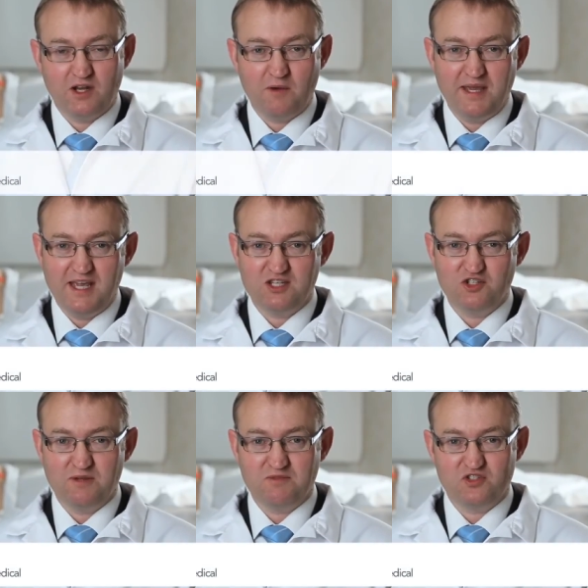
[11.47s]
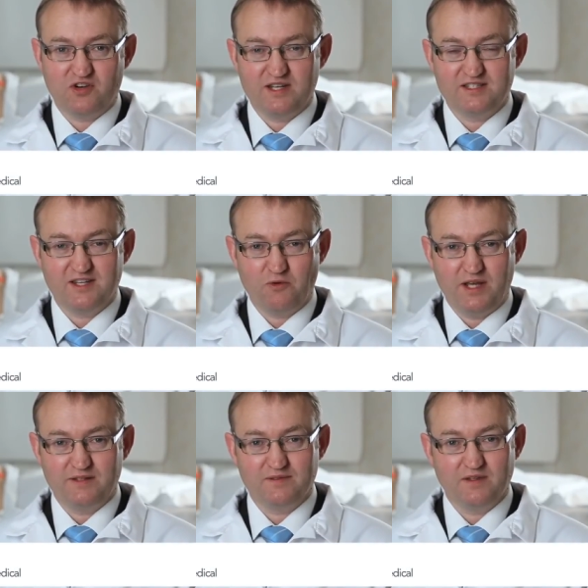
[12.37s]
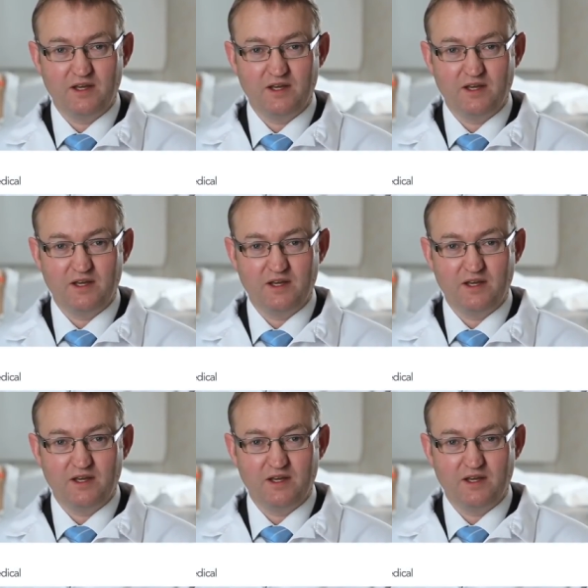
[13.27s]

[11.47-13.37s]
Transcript: and I'm here to demonstrate Silhouette,